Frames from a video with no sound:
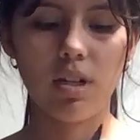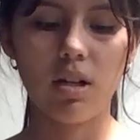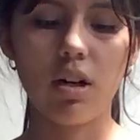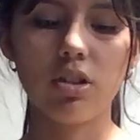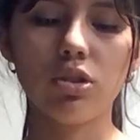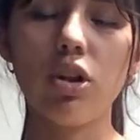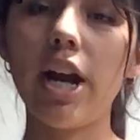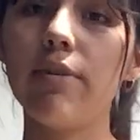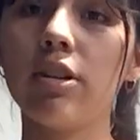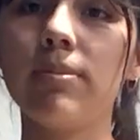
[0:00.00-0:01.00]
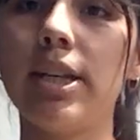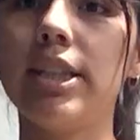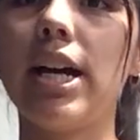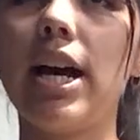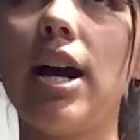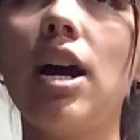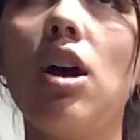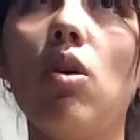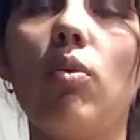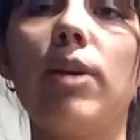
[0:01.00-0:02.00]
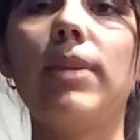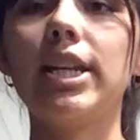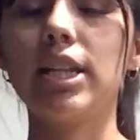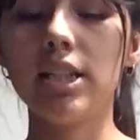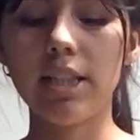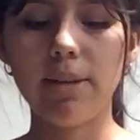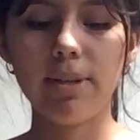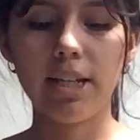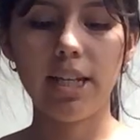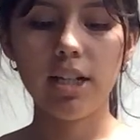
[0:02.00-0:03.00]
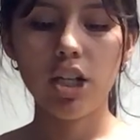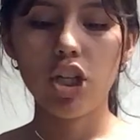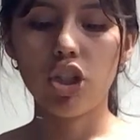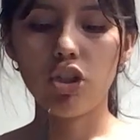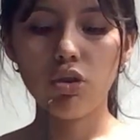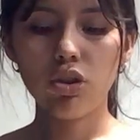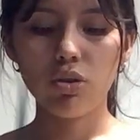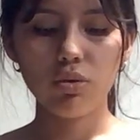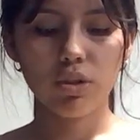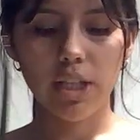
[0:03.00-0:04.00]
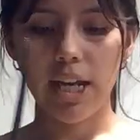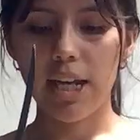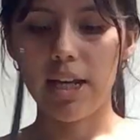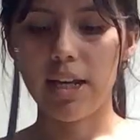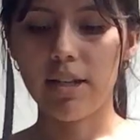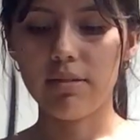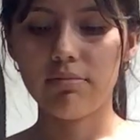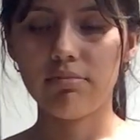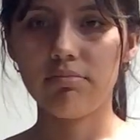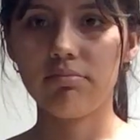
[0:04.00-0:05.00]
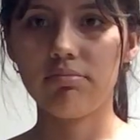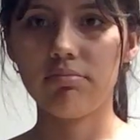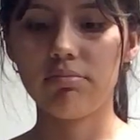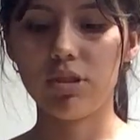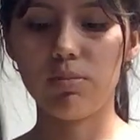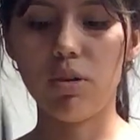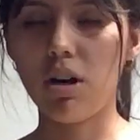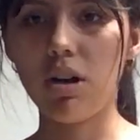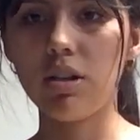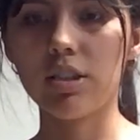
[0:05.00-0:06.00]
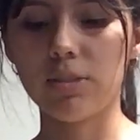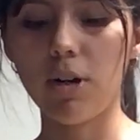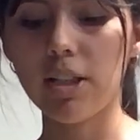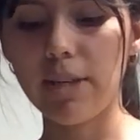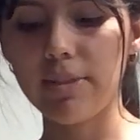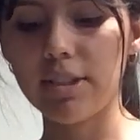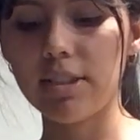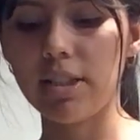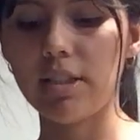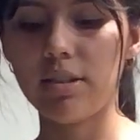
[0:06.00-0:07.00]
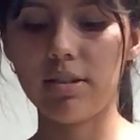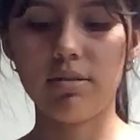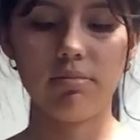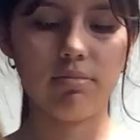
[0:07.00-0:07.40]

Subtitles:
Also, I recommend that when making a lemonade, you use a small lemon, since